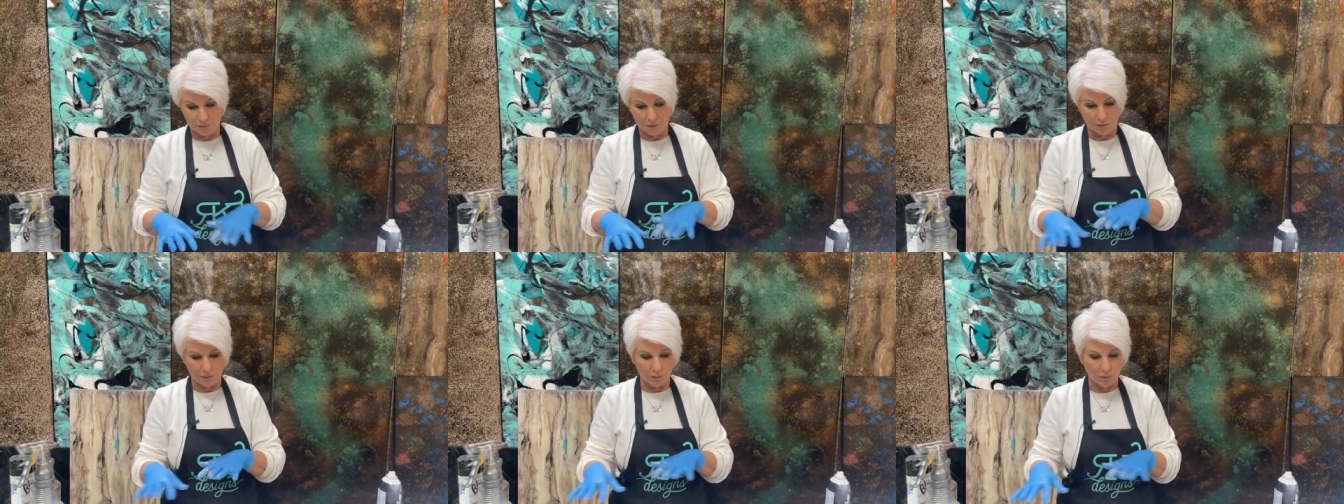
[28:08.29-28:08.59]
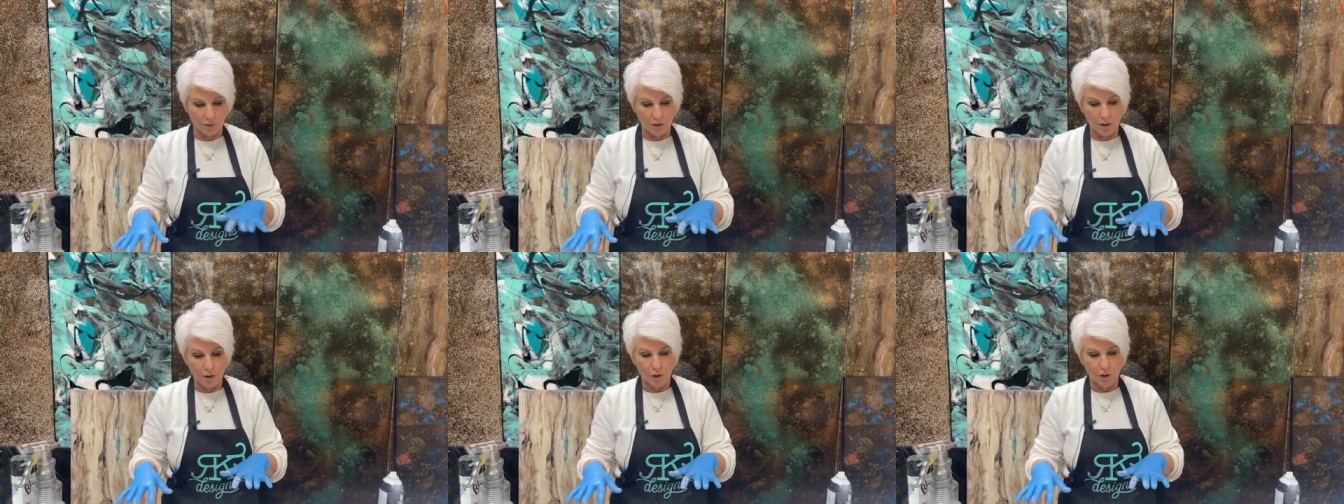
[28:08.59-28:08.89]

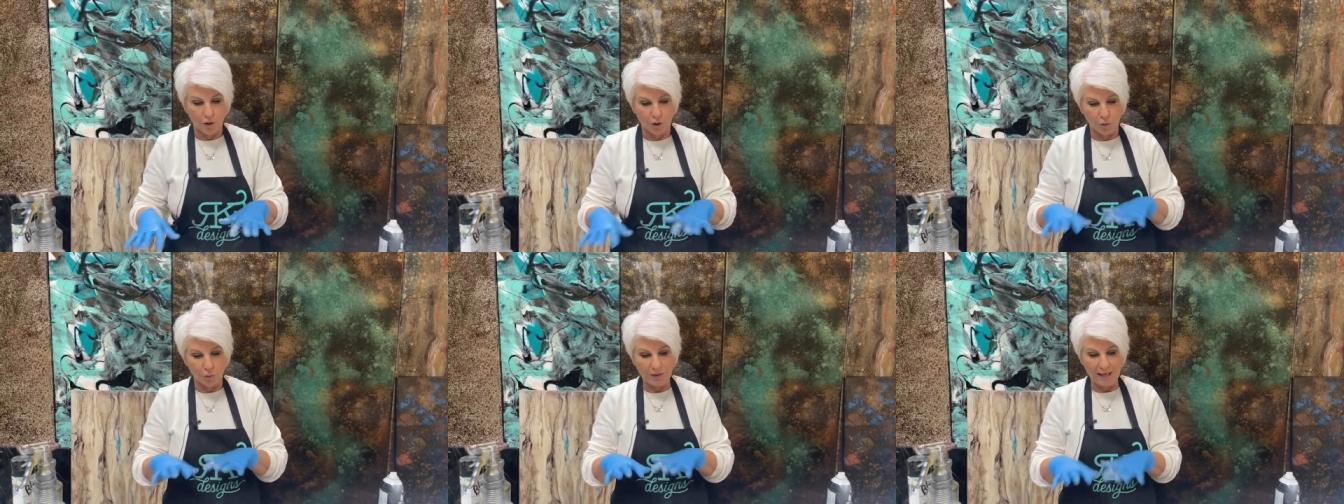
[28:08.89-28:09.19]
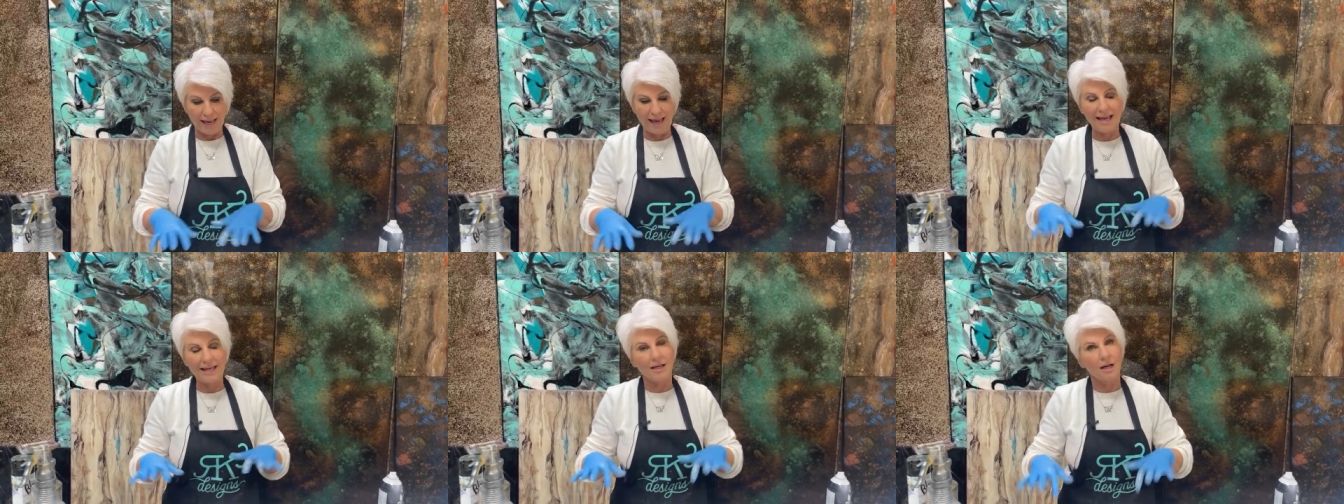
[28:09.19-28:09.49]
So you
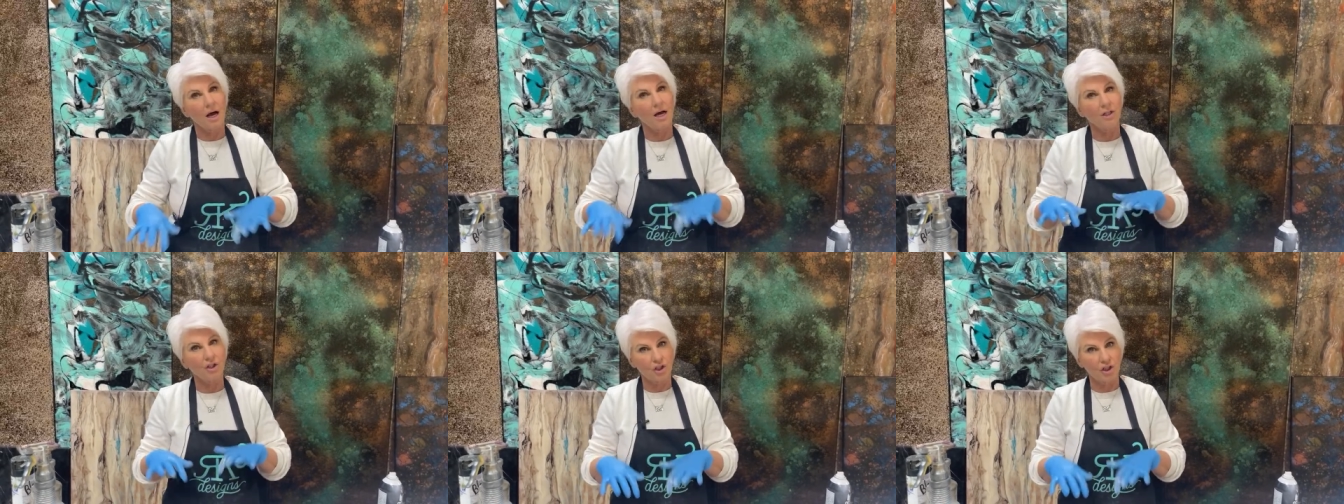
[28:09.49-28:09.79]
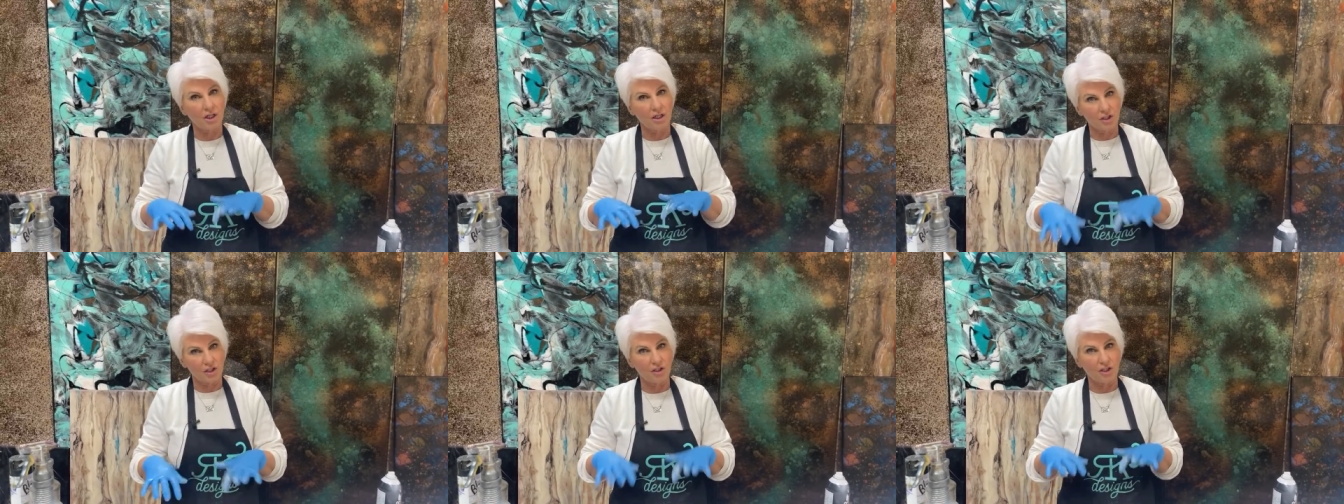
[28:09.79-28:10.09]
cannot
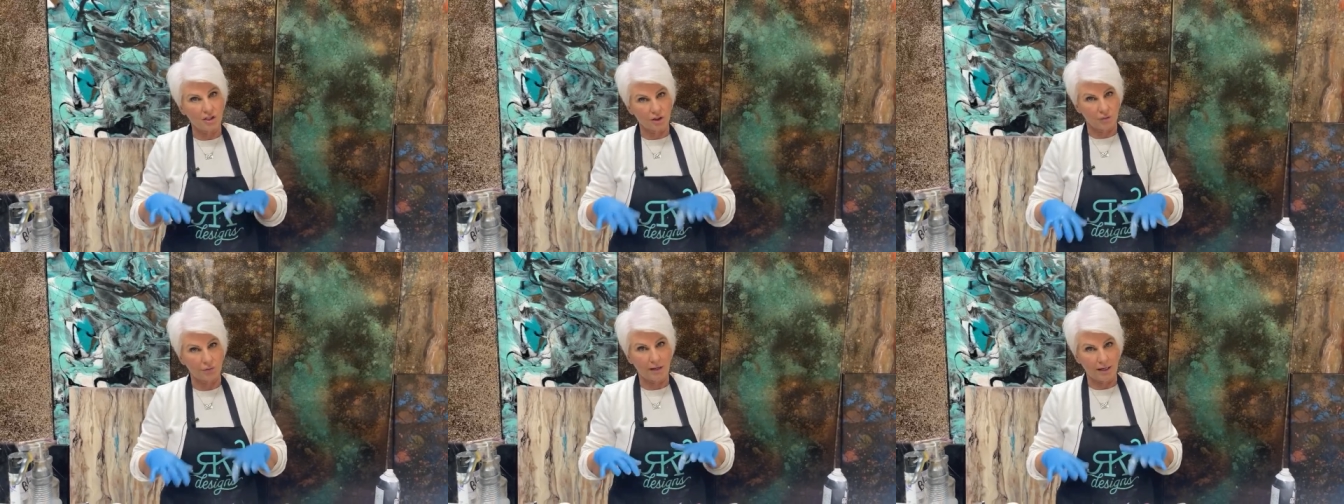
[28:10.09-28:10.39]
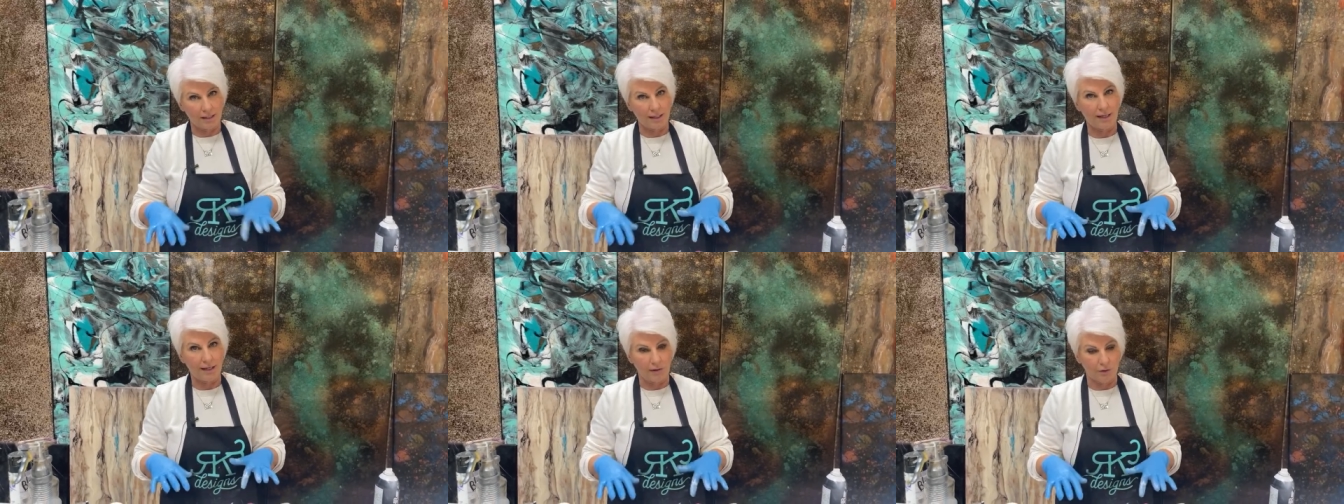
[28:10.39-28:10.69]
judge this
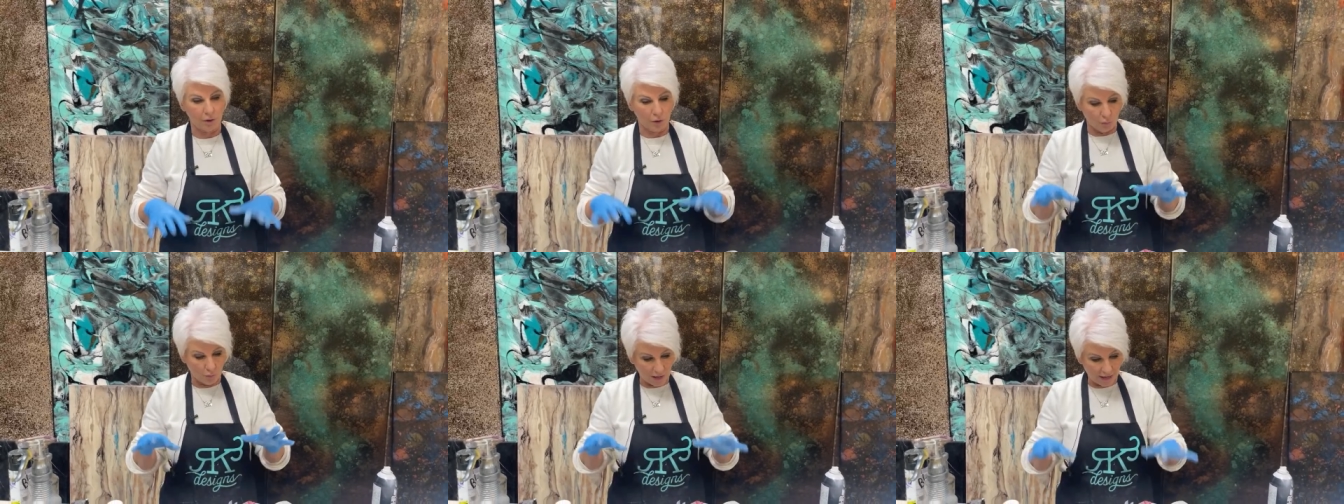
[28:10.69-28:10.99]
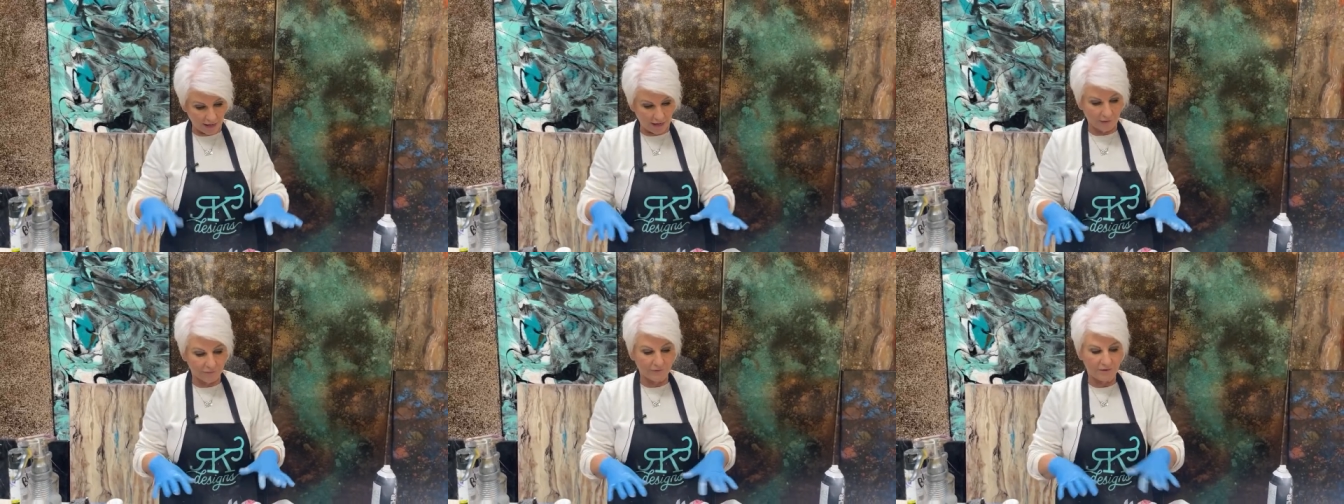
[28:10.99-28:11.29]
right now. You
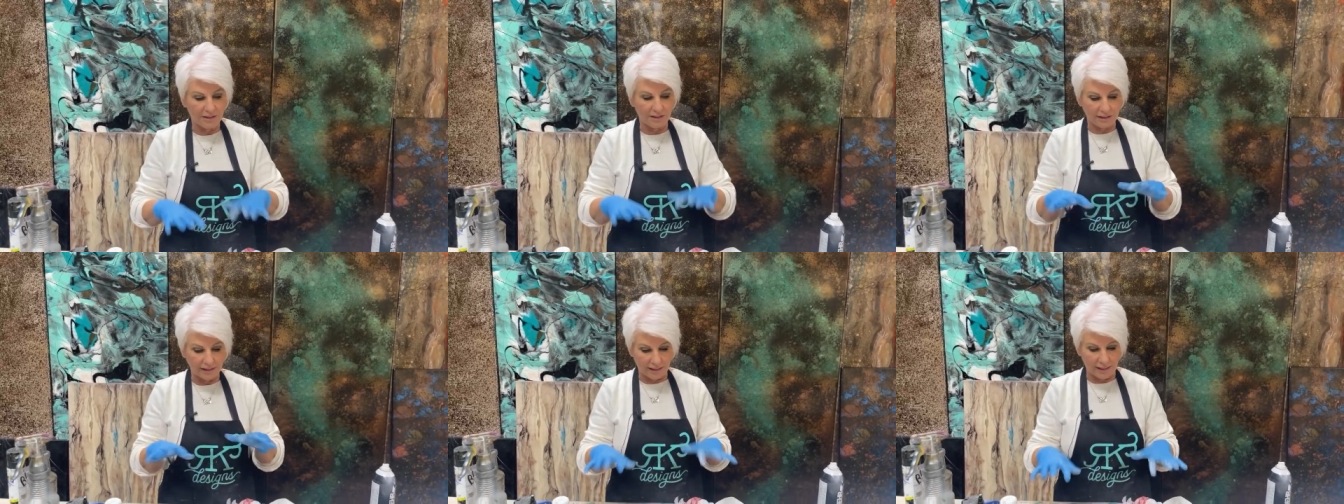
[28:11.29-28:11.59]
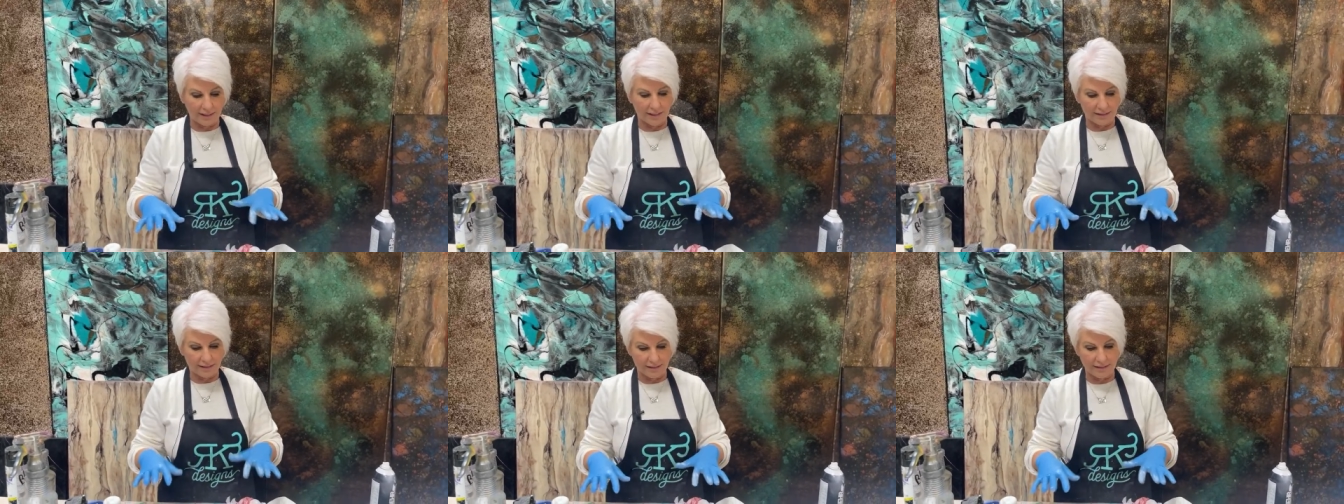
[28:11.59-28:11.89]
have to
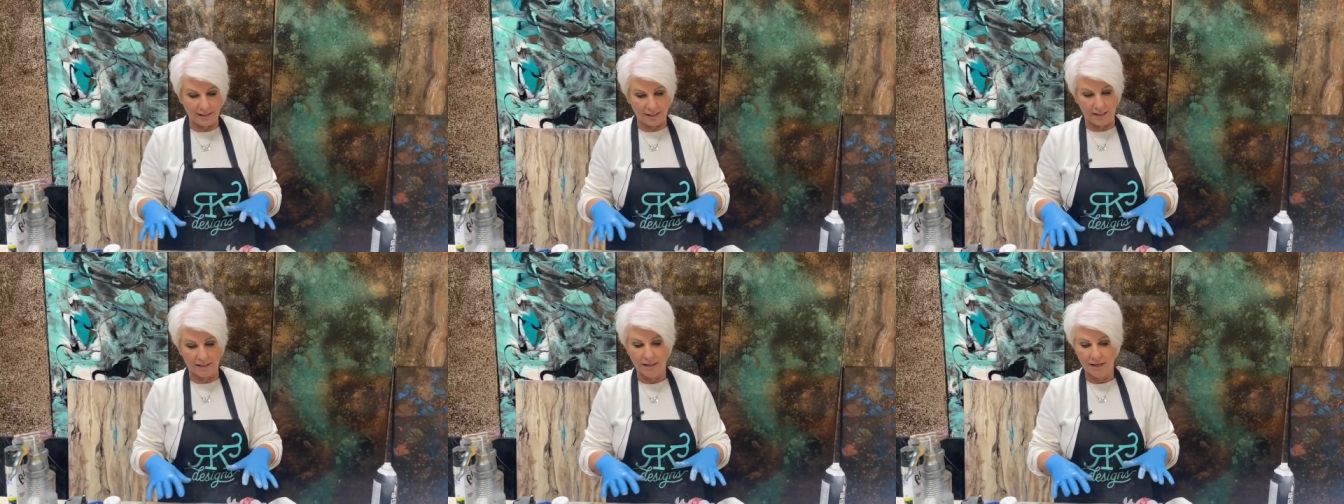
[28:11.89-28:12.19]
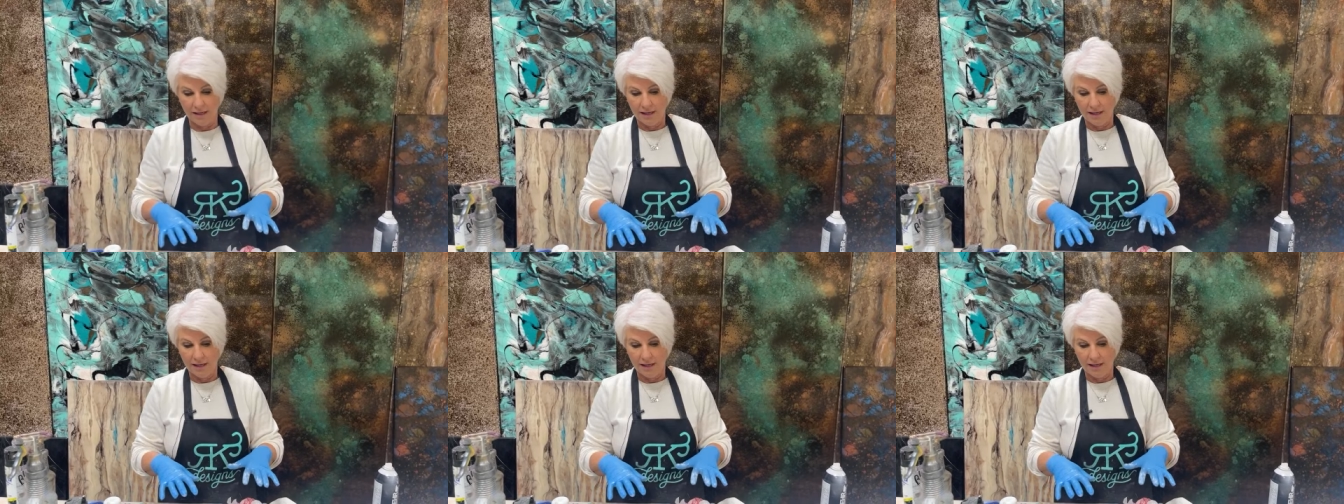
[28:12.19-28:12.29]
let it sit.